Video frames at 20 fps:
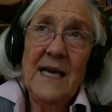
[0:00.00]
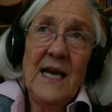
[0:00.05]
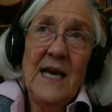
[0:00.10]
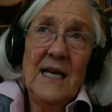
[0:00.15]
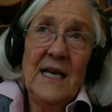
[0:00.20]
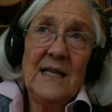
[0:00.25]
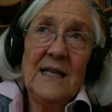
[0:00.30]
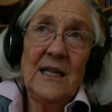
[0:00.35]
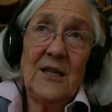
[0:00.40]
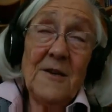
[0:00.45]

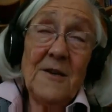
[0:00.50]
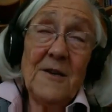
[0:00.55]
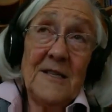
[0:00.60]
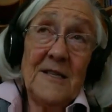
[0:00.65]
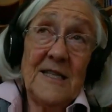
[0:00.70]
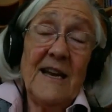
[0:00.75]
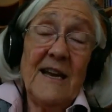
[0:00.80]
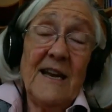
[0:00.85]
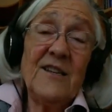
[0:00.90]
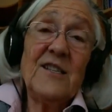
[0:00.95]
The third
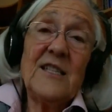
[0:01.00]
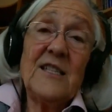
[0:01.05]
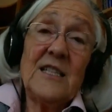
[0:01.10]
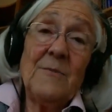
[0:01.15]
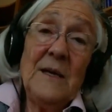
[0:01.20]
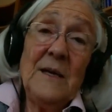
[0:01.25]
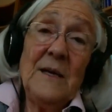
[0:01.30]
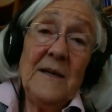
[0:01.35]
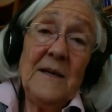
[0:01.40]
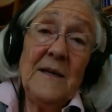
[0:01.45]
stage is to
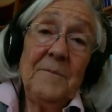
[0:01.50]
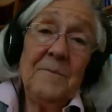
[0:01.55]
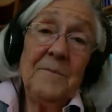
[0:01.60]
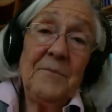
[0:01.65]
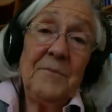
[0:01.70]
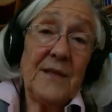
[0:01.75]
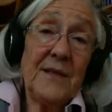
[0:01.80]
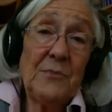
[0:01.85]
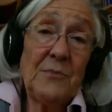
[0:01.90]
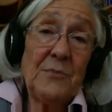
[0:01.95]
begin
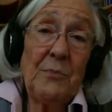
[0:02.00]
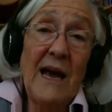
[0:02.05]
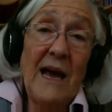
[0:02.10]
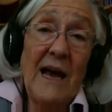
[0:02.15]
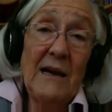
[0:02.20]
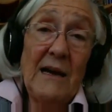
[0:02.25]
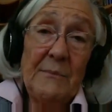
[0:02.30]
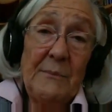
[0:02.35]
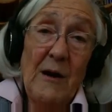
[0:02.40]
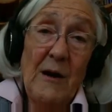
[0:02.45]
to
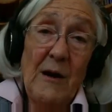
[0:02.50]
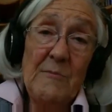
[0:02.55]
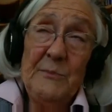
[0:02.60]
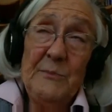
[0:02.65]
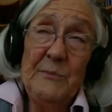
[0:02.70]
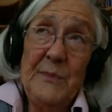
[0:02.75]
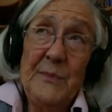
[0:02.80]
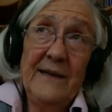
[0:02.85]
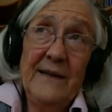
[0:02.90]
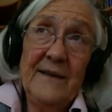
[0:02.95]
block problem
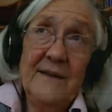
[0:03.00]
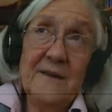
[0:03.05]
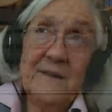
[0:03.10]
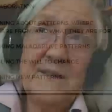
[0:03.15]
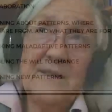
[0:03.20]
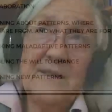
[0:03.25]
patterns.